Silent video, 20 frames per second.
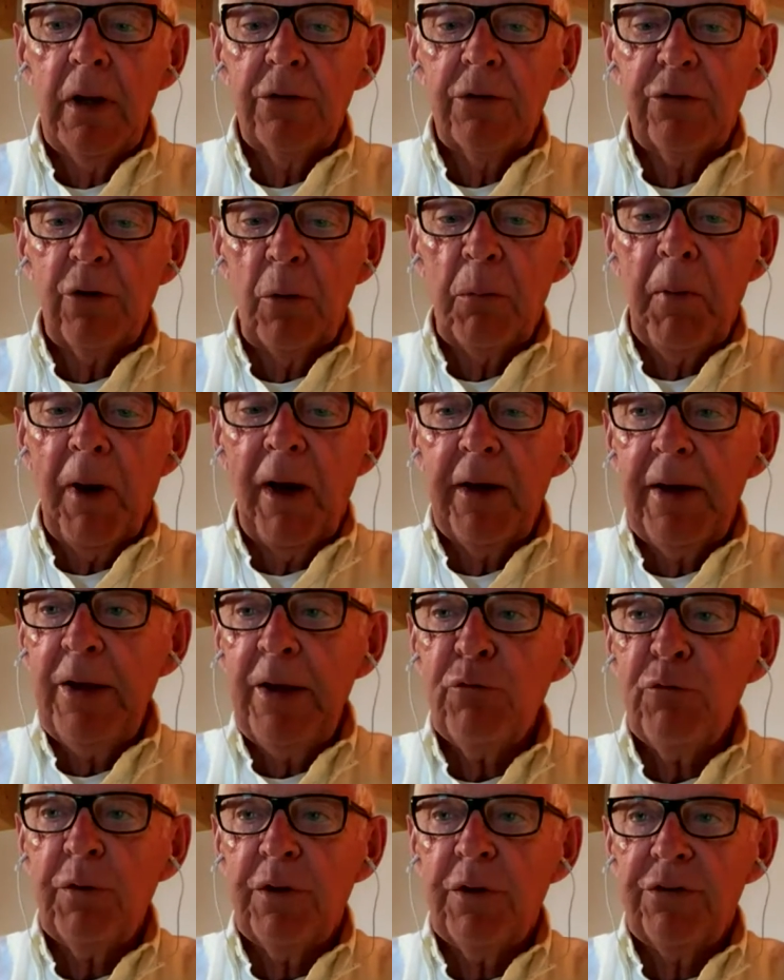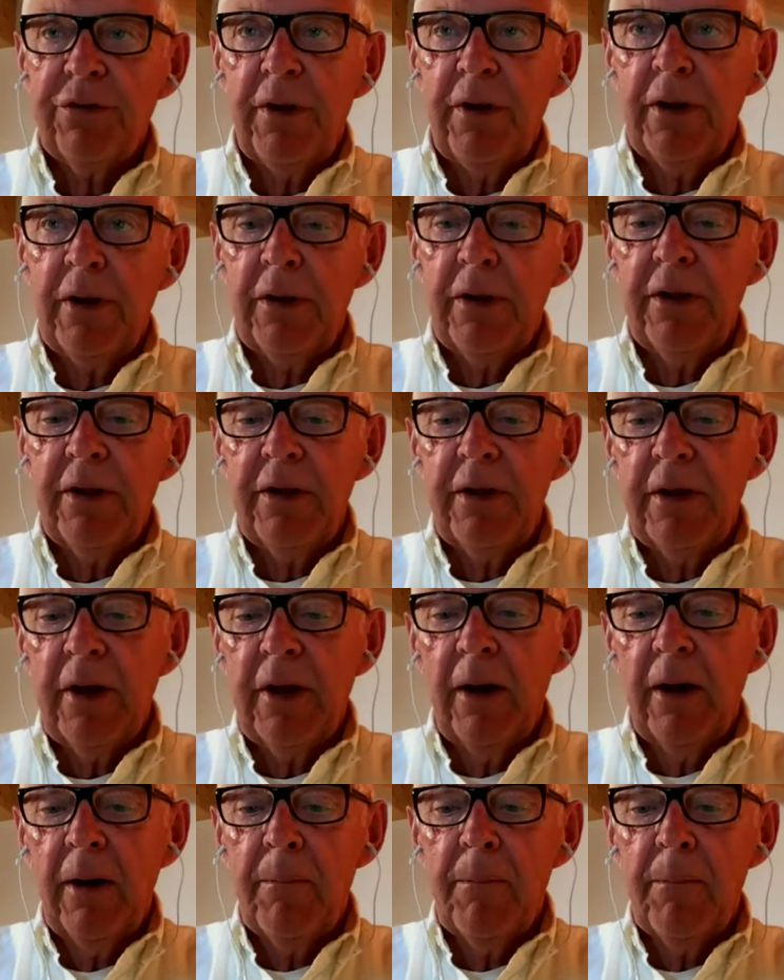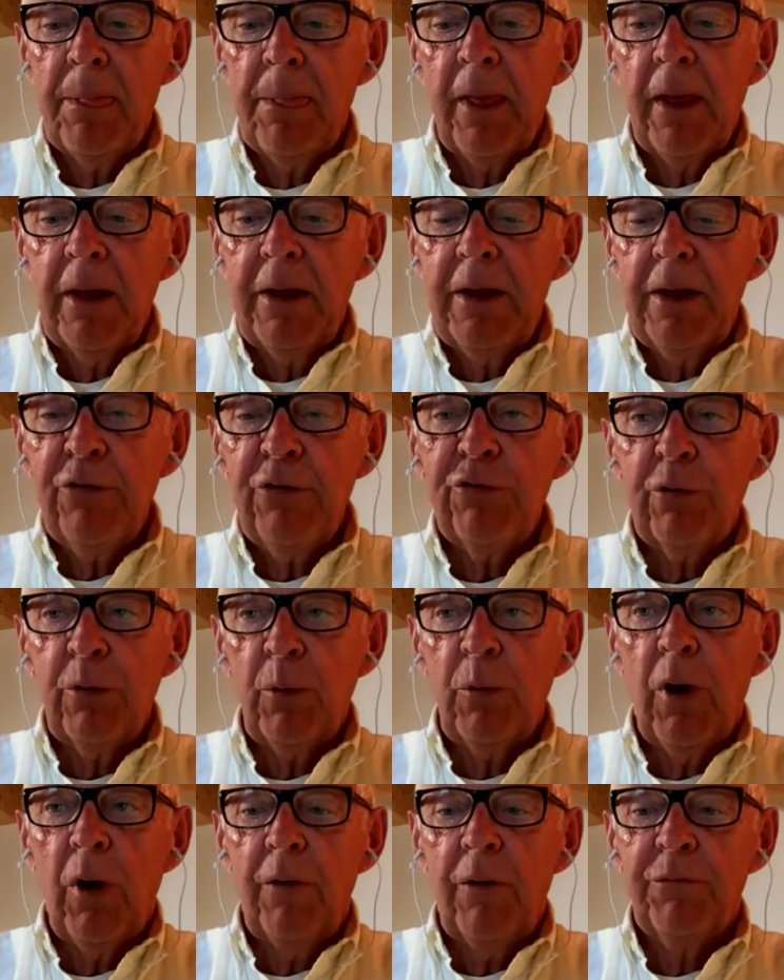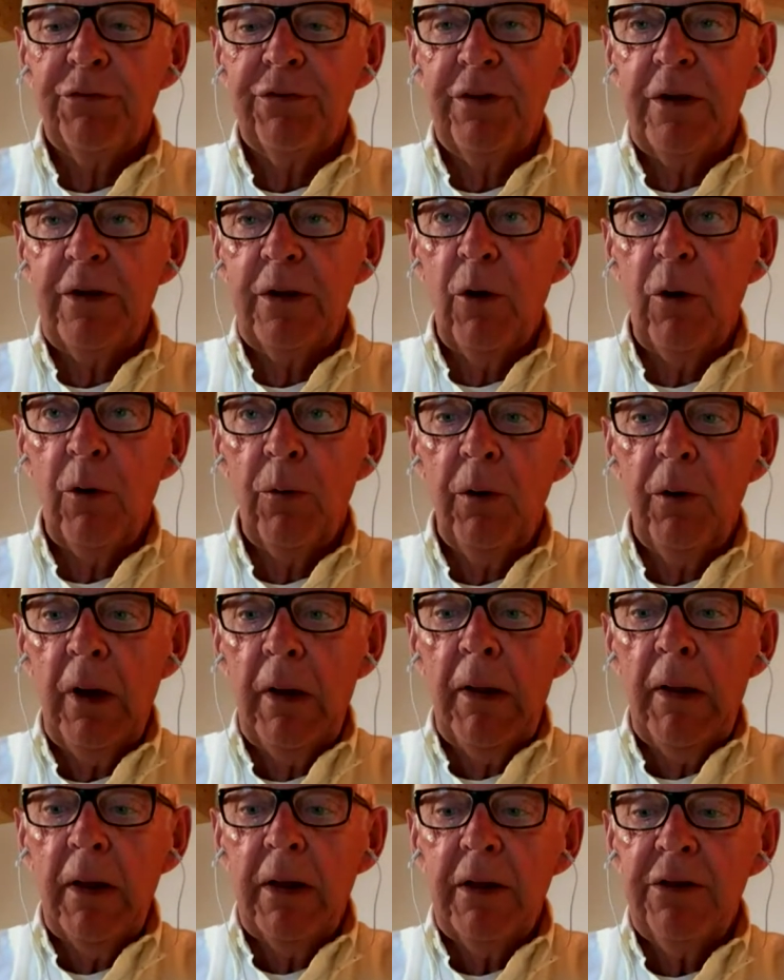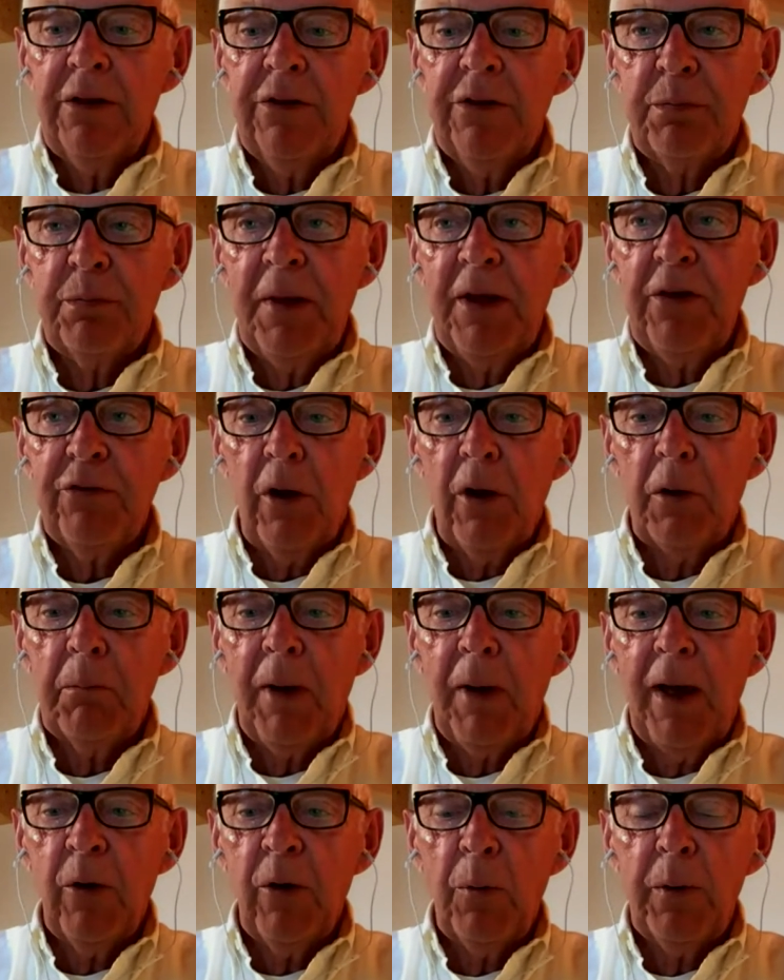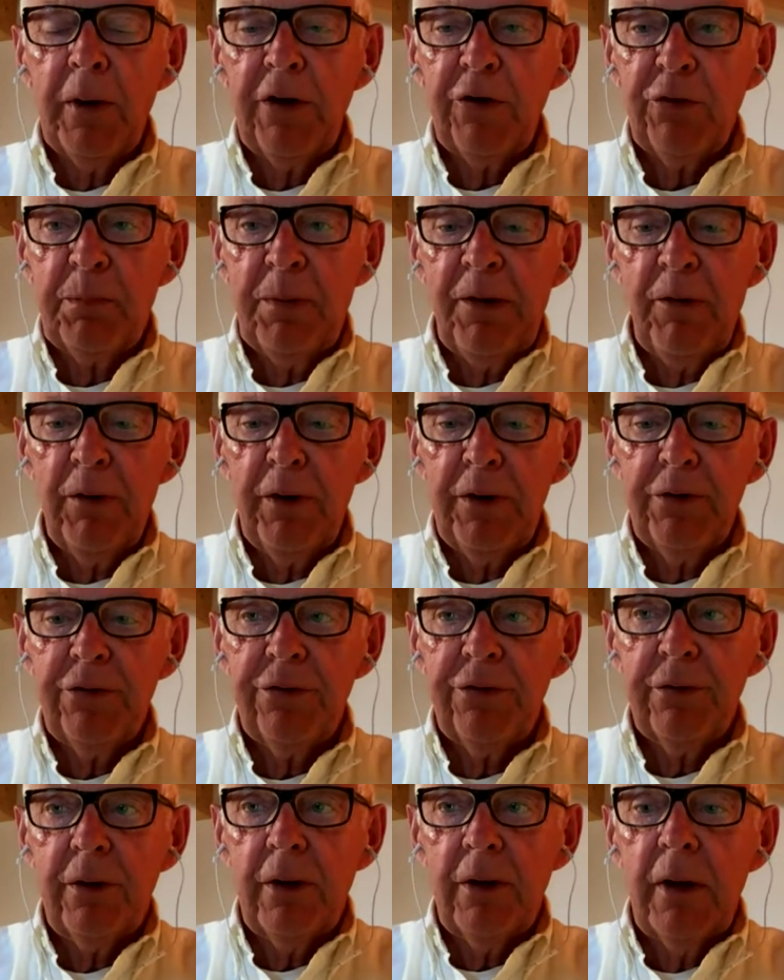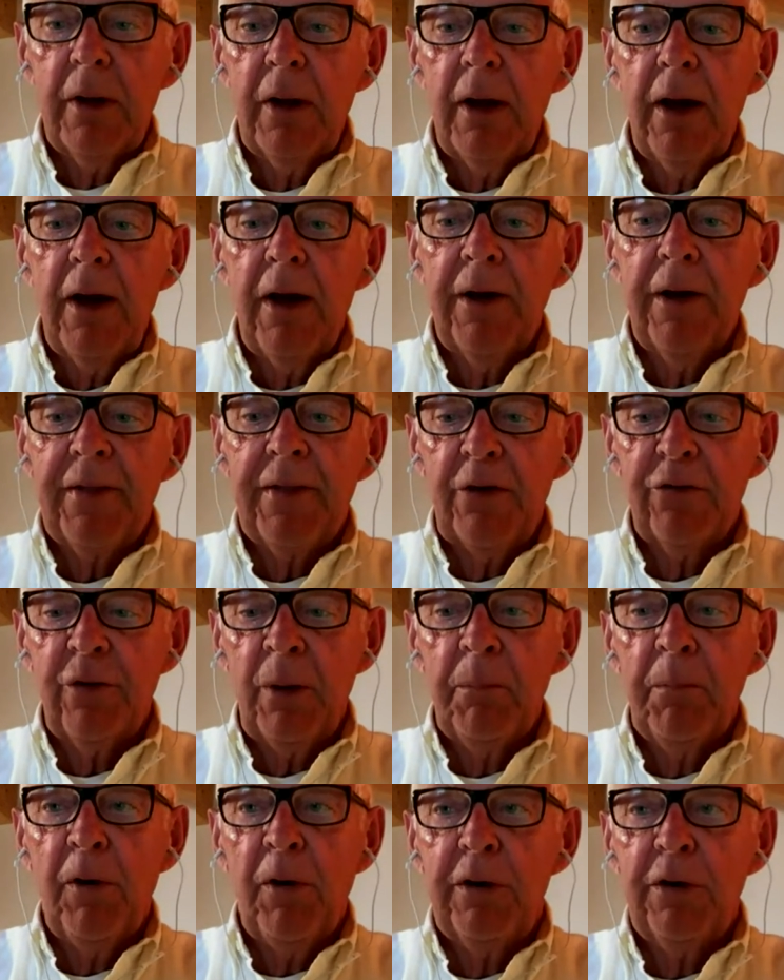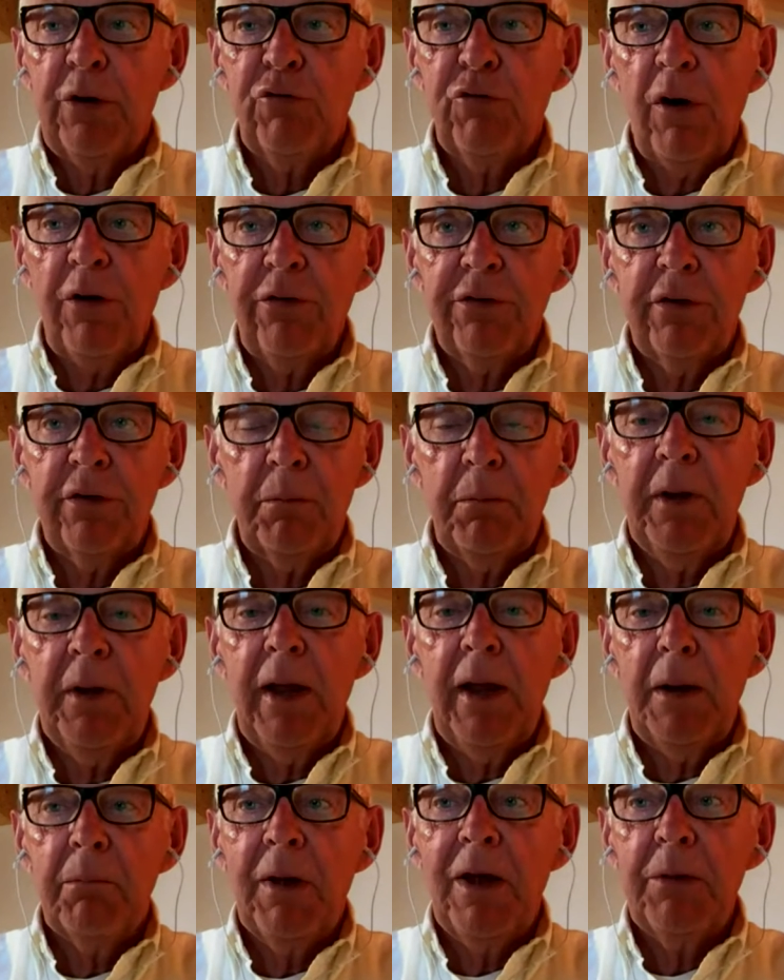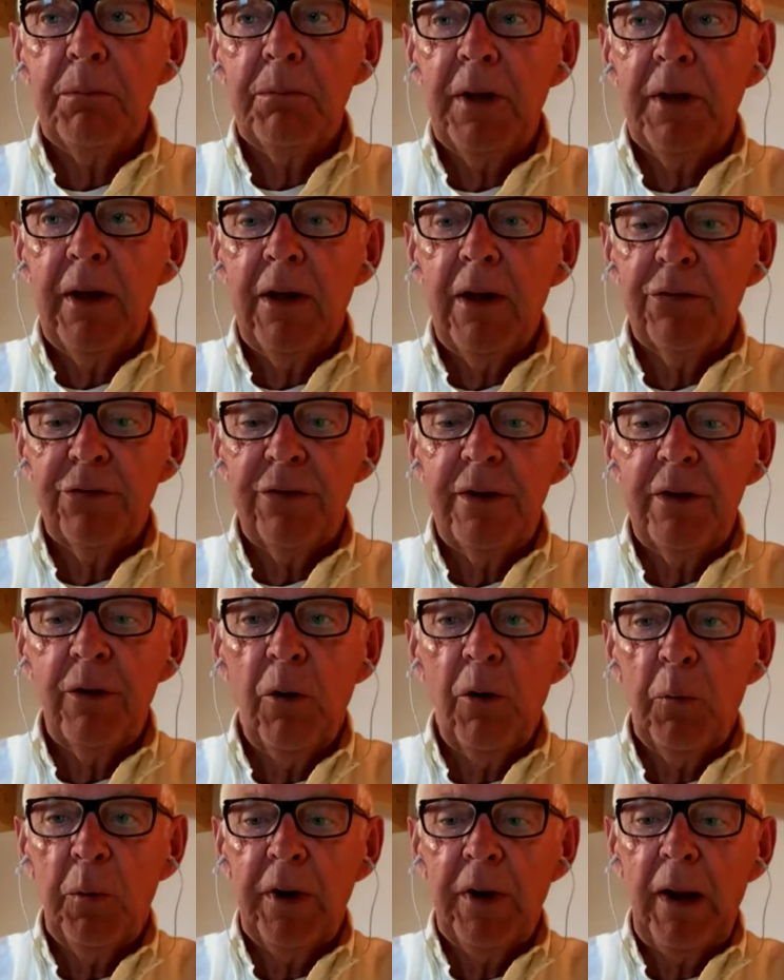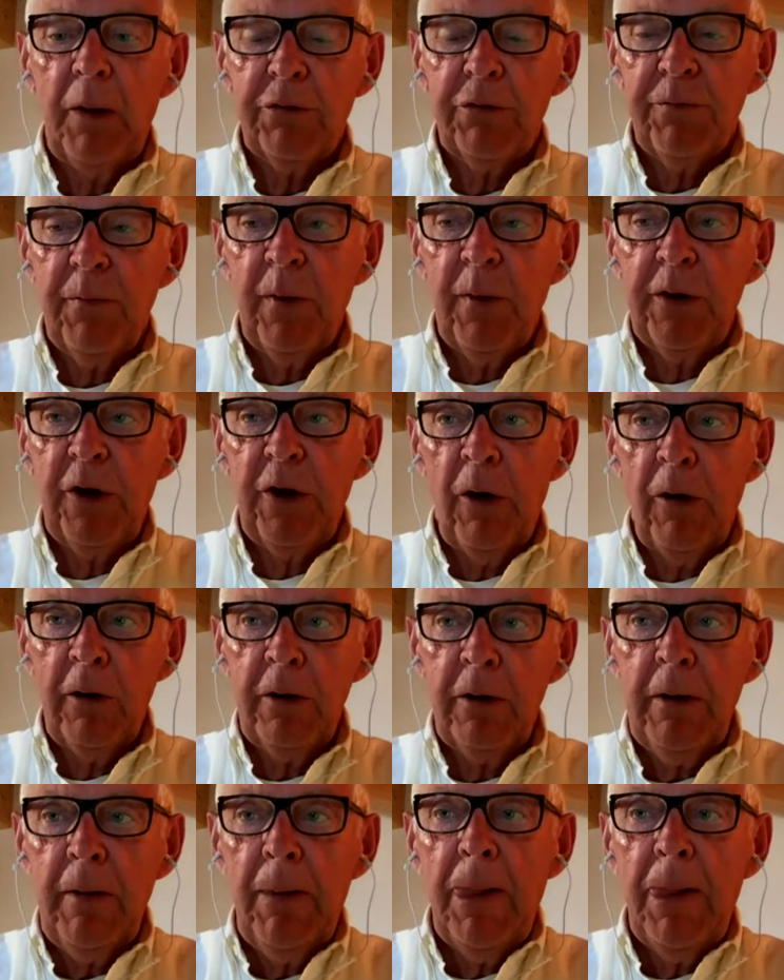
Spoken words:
So my interest in the issue of CEO is based on my own experience, that somebody trusted me and made me a CEO when I was very young.